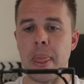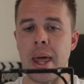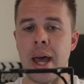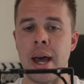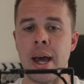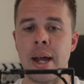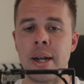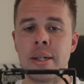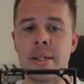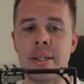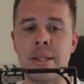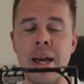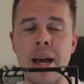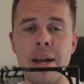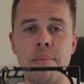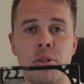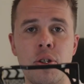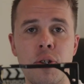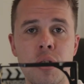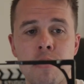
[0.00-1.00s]
and
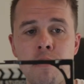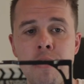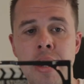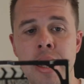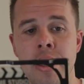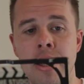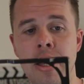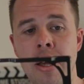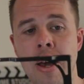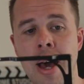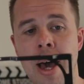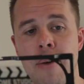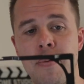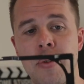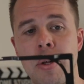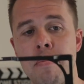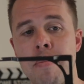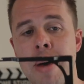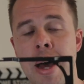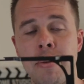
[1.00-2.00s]
that doesn't mean that you have
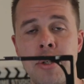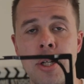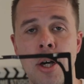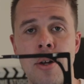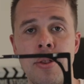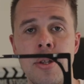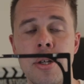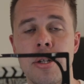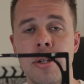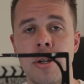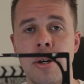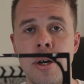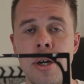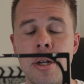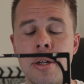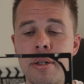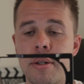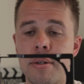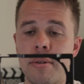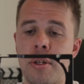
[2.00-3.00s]
to mount it on the
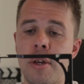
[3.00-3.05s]
side.